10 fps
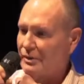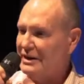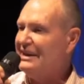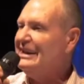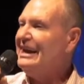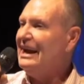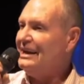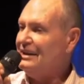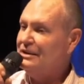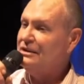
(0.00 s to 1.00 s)
I went,
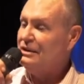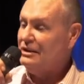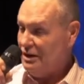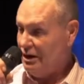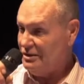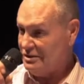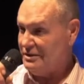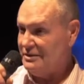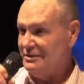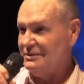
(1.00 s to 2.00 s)

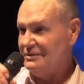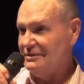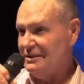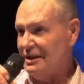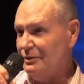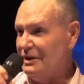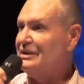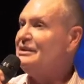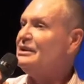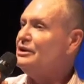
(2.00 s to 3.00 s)
honestly, I
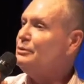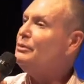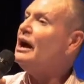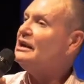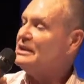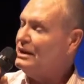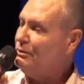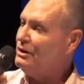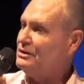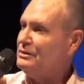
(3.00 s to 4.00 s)
went, I tell
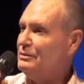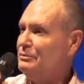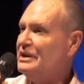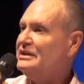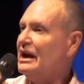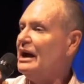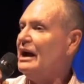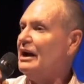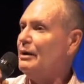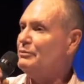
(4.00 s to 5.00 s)
you what, I'm
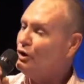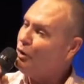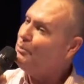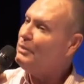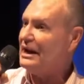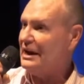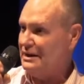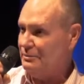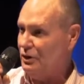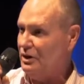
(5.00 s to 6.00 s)
not coming back
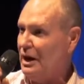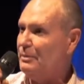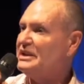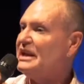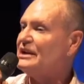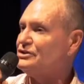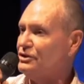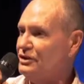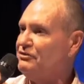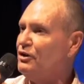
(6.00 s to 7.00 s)
anymore and my dad's
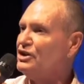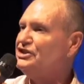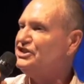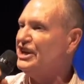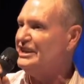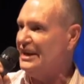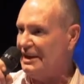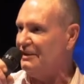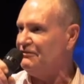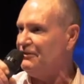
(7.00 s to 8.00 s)
going to fucking chin you,
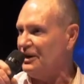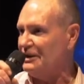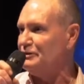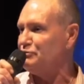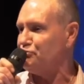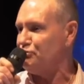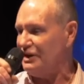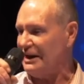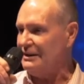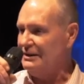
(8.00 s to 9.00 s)
you fucking
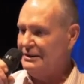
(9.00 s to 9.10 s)
prick.